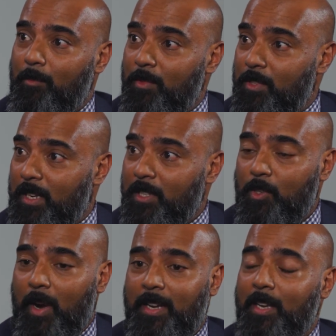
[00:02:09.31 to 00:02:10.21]
cease
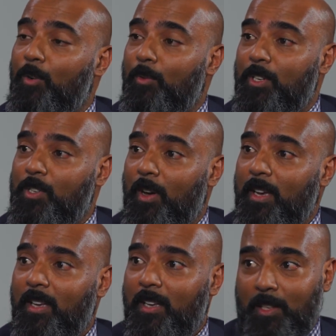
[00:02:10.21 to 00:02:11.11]
trading or
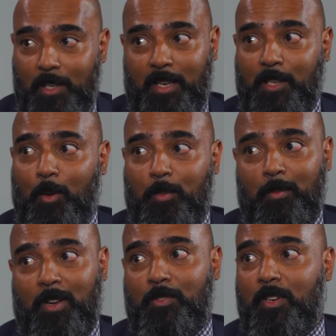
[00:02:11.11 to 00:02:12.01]
retire, you get
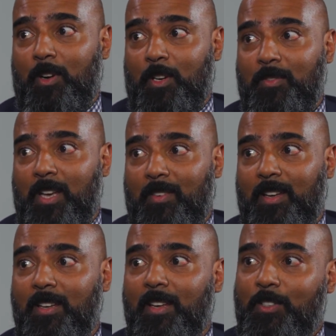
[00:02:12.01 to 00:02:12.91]
complimentary run-off cover.